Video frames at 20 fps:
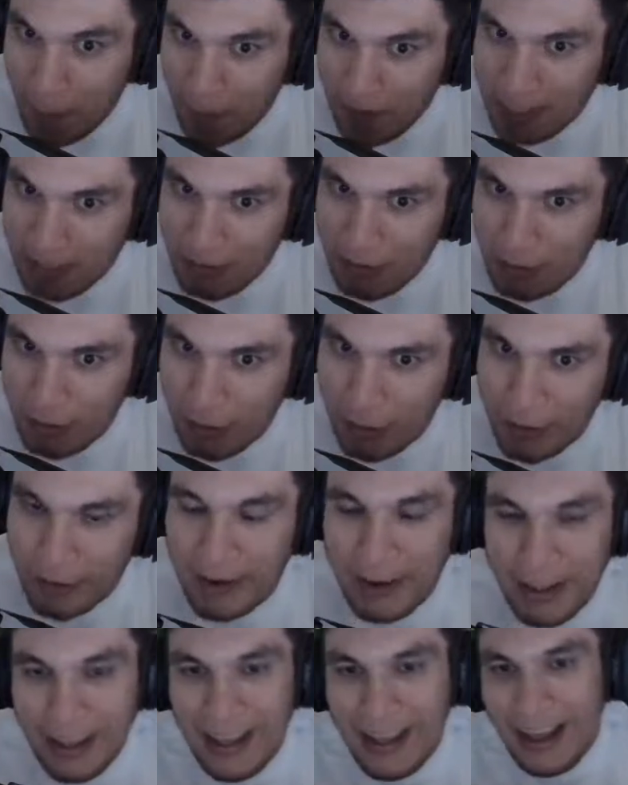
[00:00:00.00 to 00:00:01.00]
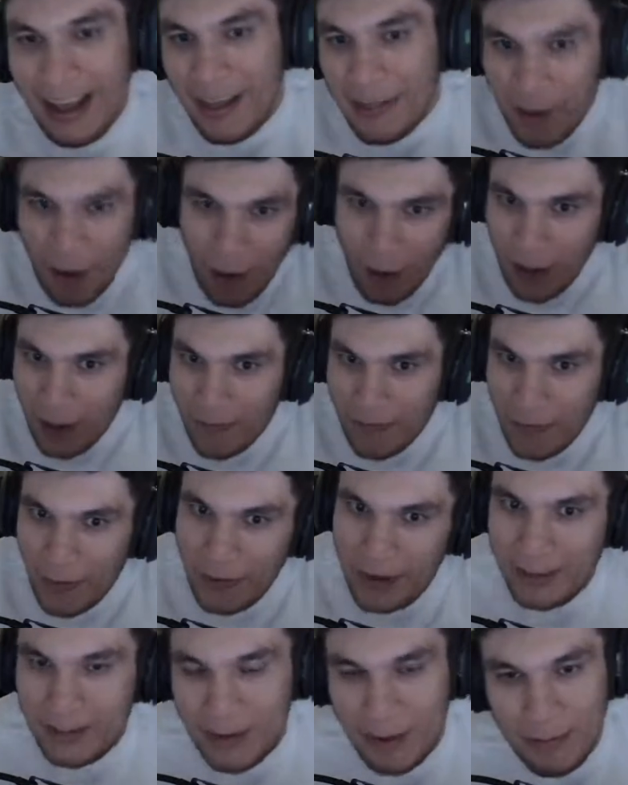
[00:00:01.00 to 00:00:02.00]
of each other, and they're all
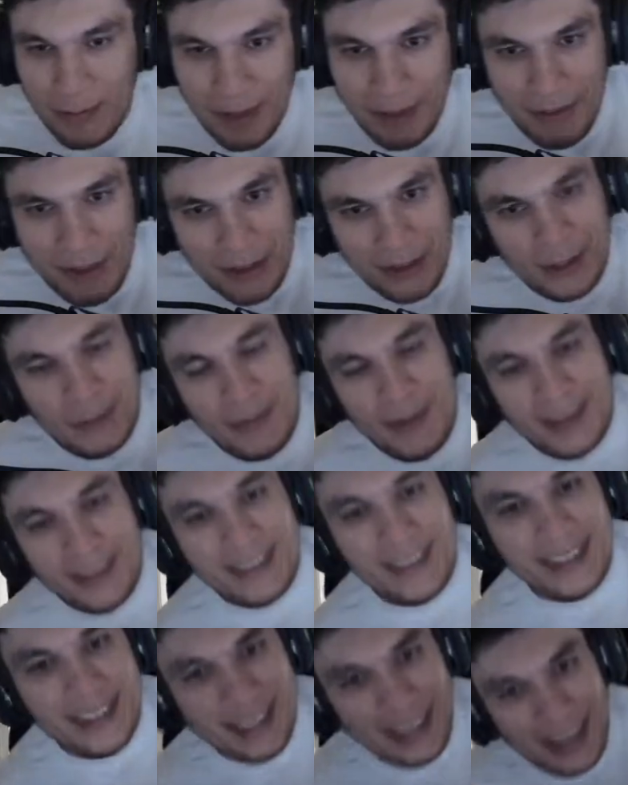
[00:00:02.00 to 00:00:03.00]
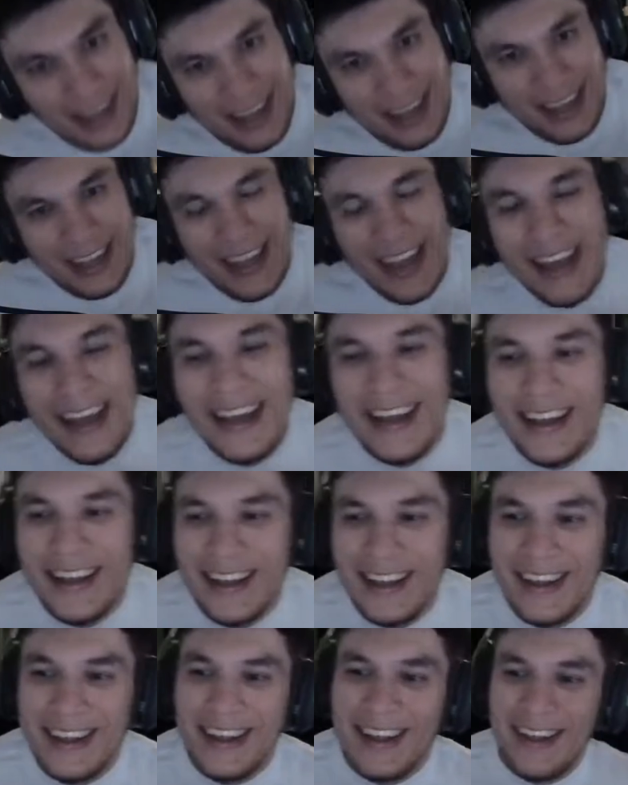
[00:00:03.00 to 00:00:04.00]
upvoted to oblivion just because it's uh.
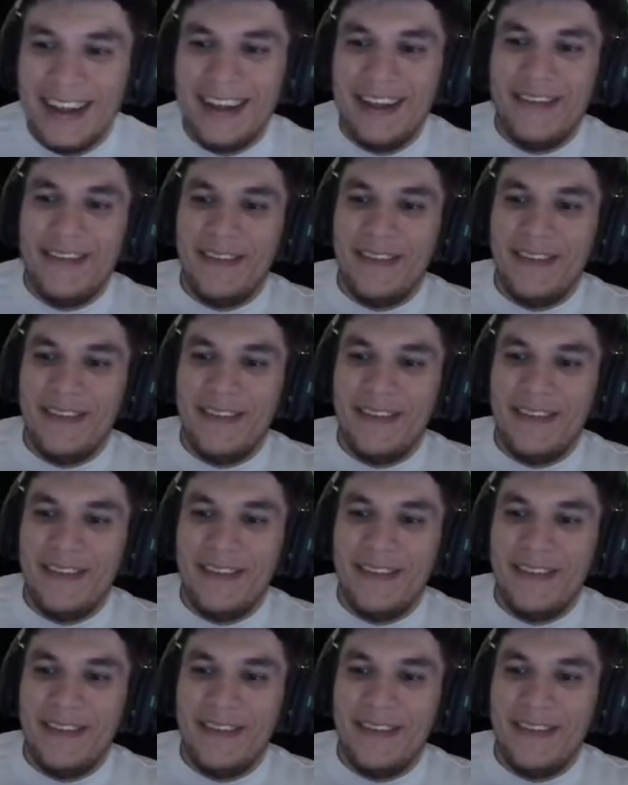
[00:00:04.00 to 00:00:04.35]
There's